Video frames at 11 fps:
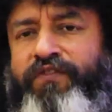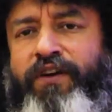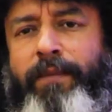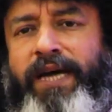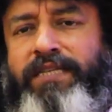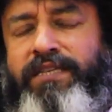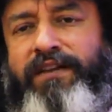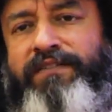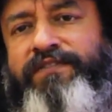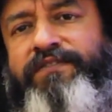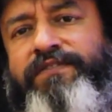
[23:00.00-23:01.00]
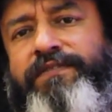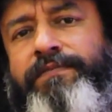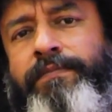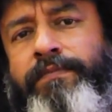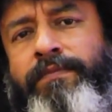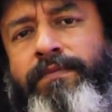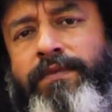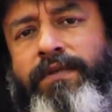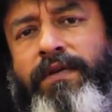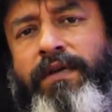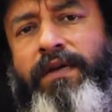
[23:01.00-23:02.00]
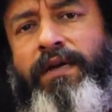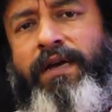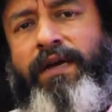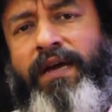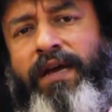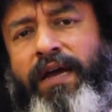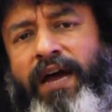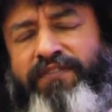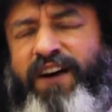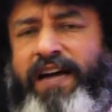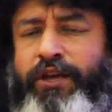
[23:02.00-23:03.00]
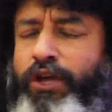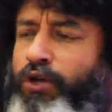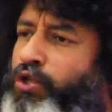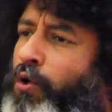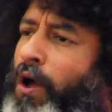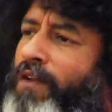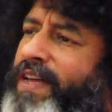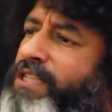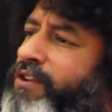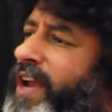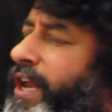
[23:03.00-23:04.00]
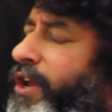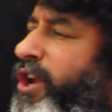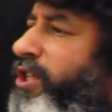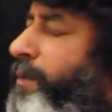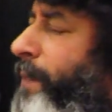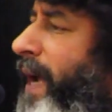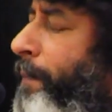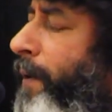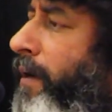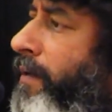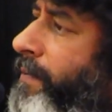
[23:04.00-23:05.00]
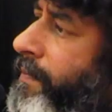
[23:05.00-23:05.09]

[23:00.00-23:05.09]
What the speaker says: from myself. A father used to always read a newspaper,